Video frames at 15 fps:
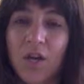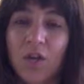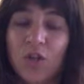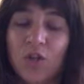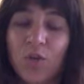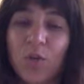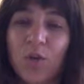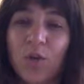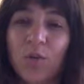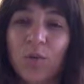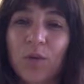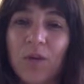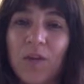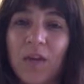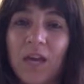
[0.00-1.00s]
So when you're
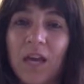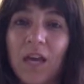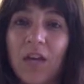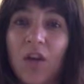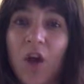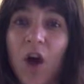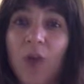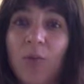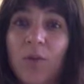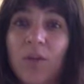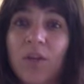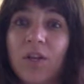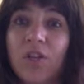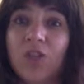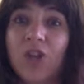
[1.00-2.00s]
breathing in, not
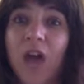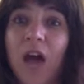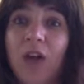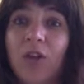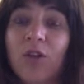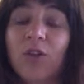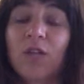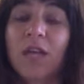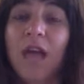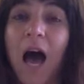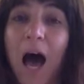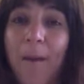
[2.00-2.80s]
breathing shallowly